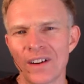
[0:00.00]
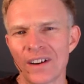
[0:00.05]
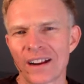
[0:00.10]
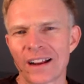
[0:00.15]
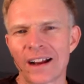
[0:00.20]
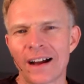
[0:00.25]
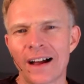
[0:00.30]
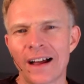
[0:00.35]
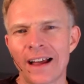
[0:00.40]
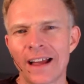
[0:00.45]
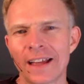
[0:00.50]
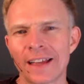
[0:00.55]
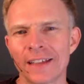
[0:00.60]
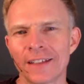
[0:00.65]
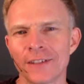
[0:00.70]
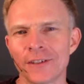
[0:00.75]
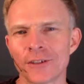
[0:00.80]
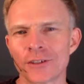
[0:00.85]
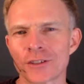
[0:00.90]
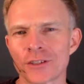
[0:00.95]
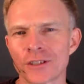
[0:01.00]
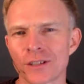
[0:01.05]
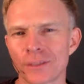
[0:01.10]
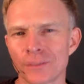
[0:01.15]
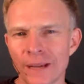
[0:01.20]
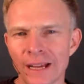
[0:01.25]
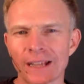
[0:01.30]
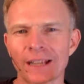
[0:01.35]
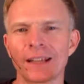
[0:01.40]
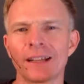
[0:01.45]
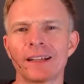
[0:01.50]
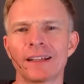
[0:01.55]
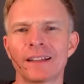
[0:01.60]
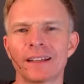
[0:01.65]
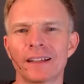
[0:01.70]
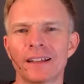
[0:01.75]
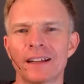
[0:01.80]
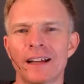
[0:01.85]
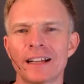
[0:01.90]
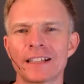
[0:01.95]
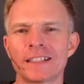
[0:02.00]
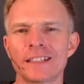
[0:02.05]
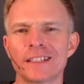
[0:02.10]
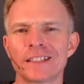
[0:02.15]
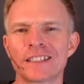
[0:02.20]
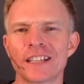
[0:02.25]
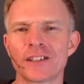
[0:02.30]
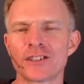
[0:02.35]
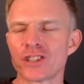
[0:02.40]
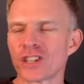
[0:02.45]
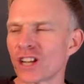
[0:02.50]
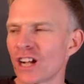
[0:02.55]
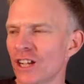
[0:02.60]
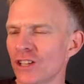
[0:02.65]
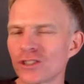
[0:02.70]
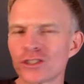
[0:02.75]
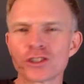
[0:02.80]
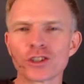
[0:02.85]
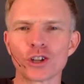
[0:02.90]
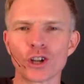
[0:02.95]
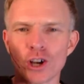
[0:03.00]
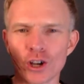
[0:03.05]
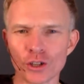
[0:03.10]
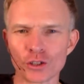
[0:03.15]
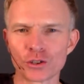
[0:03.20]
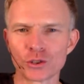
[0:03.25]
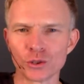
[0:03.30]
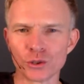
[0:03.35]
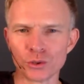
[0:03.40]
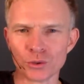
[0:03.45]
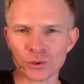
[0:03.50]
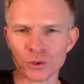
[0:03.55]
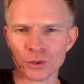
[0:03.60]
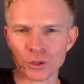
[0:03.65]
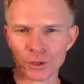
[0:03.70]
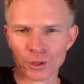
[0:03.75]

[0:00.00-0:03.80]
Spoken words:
a guy used to, back in the 19th century, a guy used to go to